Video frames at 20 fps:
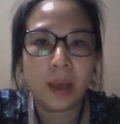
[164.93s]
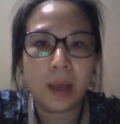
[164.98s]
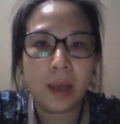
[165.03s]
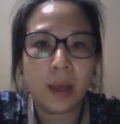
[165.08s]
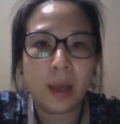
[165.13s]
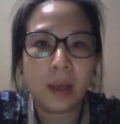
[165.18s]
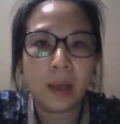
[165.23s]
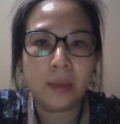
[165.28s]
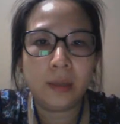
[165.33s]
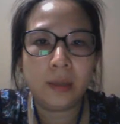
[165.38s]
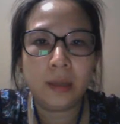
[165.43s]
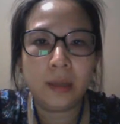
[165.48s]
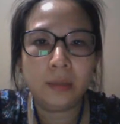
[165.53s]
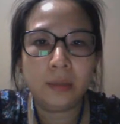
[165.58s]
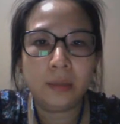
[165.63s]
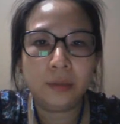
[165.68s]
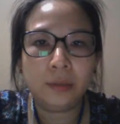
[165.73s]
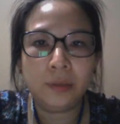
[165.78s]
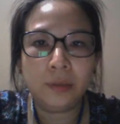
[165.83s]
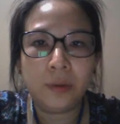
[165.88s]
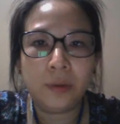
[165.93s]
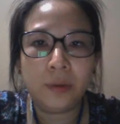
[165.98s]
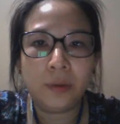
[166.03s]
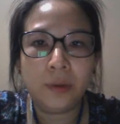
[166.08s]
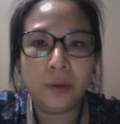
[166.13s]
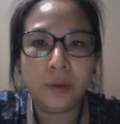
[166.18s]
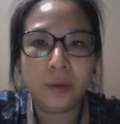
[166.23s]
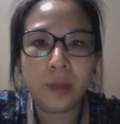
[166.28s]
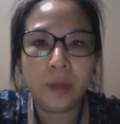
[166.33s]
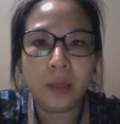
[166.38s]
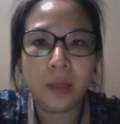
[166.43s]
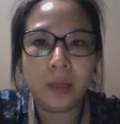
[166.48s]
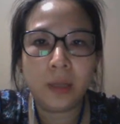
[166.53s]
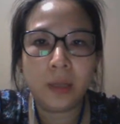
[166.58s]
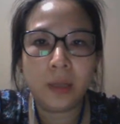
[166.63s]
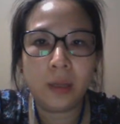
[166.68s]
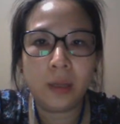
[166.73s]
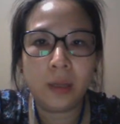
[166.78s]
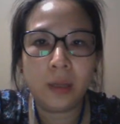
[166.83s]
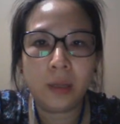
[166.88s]
And then so in the
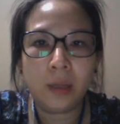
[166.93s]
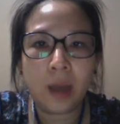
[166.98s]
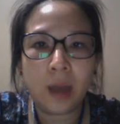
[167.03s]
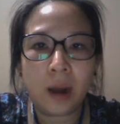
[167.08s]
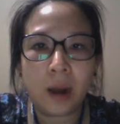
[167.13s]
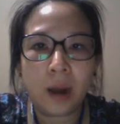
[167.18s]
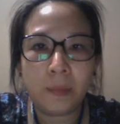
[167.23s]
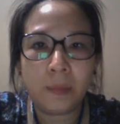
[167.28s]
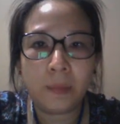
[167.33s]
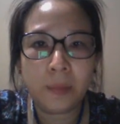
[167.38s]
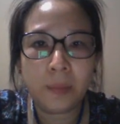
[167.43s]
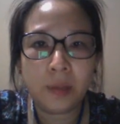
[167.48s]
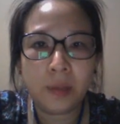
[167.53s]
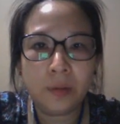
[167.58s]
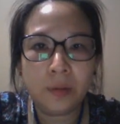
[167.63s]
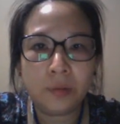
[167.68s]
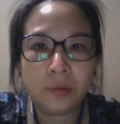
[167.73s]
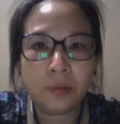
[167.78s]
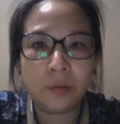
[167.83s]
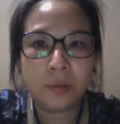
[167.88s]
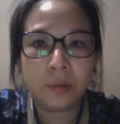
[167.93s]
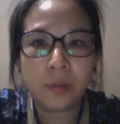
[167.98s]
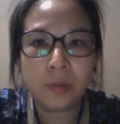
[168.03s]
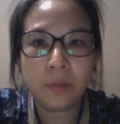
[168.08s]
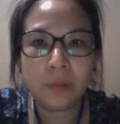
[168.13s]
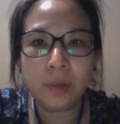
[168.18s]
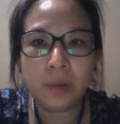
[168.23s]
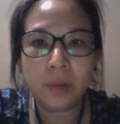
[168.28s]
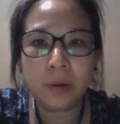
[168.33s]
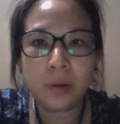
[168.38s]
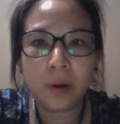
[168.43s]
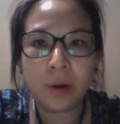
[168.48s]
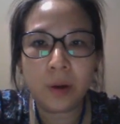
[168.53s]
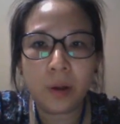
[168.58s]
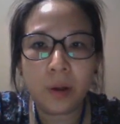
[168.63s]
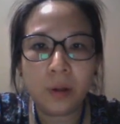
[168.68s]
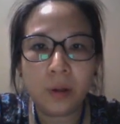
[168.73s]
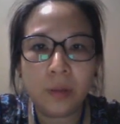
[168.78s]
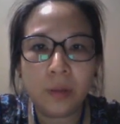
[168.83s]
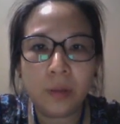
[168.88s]
ERP, usually we call
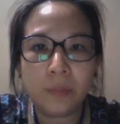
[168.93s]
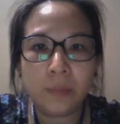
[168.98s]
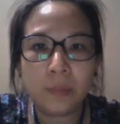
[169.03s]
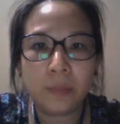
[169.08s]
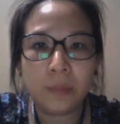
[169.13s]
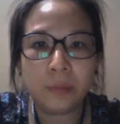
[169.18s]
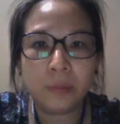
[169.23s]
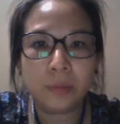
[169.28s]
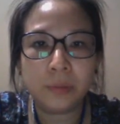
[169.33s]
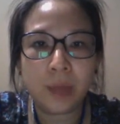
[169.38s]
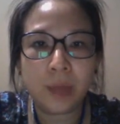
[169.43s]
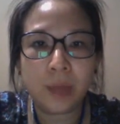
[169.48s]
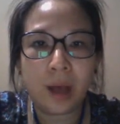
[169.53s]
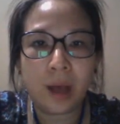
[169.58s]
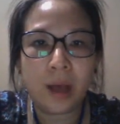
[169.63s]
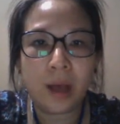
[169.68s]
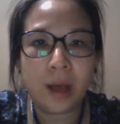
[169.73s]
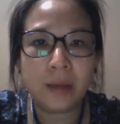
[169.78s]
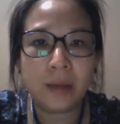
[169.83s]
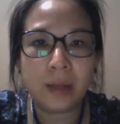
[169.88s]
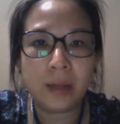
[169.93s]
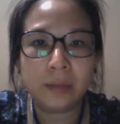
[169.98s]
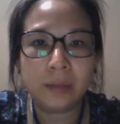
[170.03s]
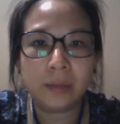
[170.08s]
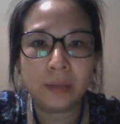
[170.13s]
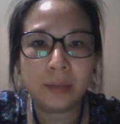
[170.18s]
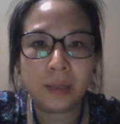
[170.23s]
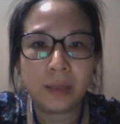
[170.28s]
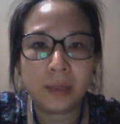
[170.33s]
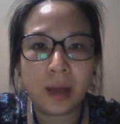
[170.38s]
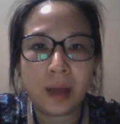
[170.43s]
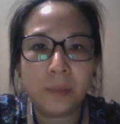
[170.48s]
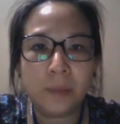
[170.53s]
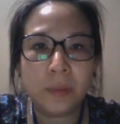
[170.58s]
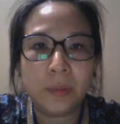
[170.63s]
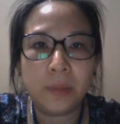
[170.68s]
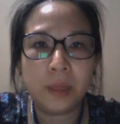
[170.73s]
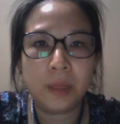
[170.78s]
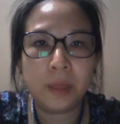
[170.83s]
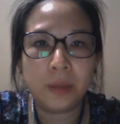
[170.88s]
the perusahaan as a
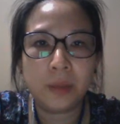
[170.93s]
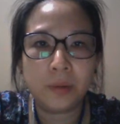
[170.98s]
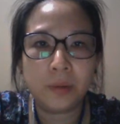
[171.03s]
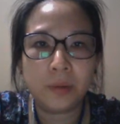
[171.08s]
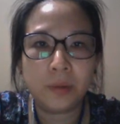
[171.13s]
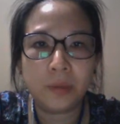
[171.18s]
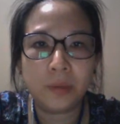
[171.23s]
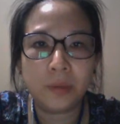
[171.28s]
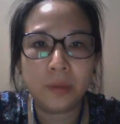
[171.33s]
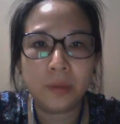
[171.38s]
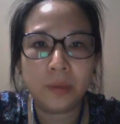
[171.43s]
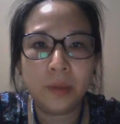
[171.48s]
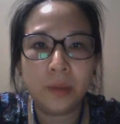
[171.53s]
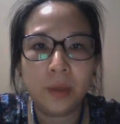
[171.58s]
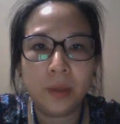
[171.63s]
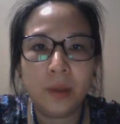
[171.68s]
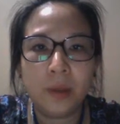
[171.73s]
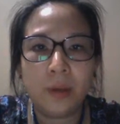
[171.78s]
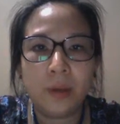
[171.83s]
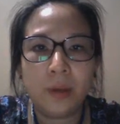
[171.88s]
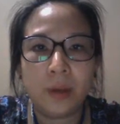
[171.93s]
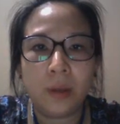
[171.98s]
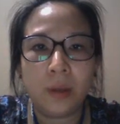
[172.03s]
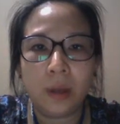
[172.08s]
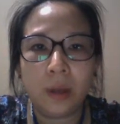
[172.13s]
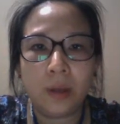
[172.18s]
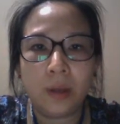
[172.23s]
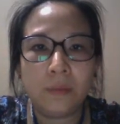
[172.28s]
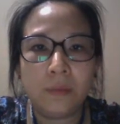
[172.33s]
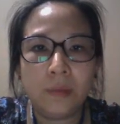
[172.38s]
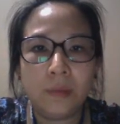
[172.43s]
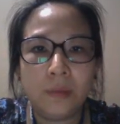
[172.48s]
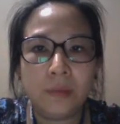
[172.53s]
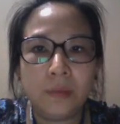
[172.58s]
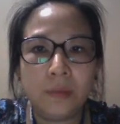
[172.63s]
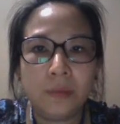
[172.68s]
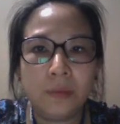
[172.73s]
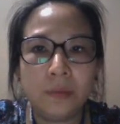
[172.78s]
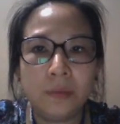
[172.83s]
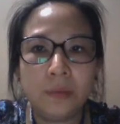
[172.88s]
company code. Okay, if you
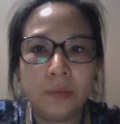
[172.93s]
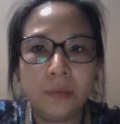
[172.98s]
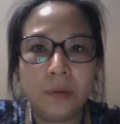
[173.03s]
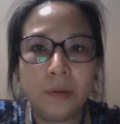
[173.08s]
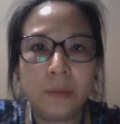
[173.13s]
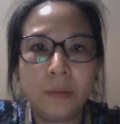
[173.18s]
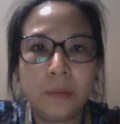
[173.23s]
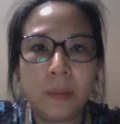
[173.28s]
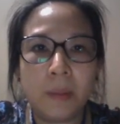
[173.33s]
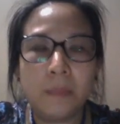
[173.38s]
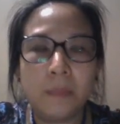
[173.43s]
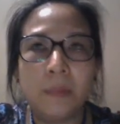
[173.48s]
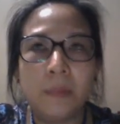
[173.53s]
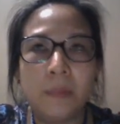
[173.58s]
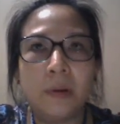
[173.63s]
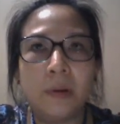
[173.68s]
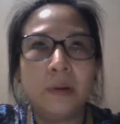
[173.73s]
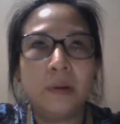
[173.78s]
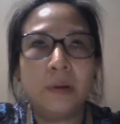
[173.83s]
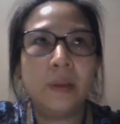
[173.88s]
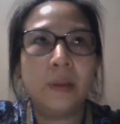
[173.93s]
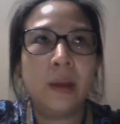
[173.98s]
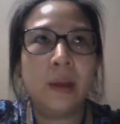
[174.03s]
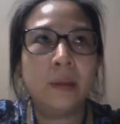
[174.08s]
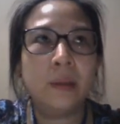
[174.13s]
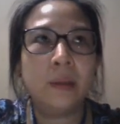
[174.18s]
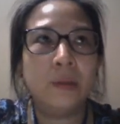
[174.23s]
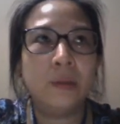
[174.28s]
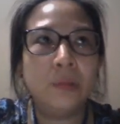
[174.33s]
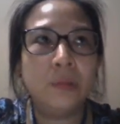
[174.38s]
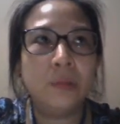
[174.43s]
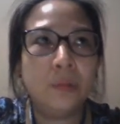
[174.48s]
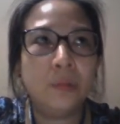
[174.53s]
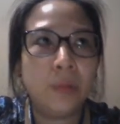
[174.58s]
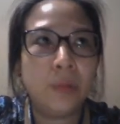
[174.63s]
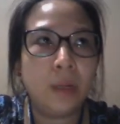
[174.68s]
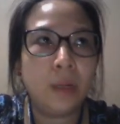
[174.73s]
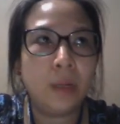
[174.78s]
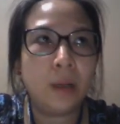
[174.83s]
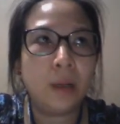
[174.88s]
still remember that usually
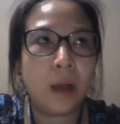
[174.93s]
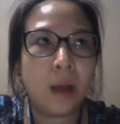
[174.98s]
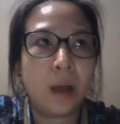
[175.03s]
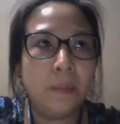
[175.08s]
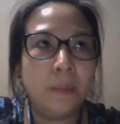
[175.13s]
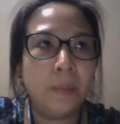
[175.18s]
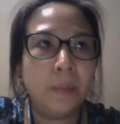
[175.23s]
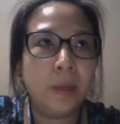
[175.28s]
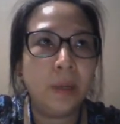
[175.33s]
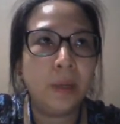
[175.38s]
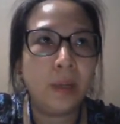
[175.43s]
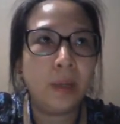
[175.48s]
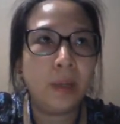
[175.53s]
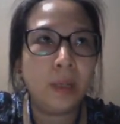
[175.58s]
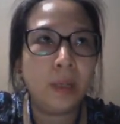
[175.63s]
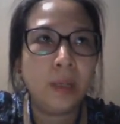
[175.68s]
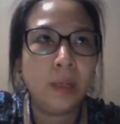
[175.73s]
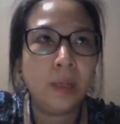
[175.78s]
the company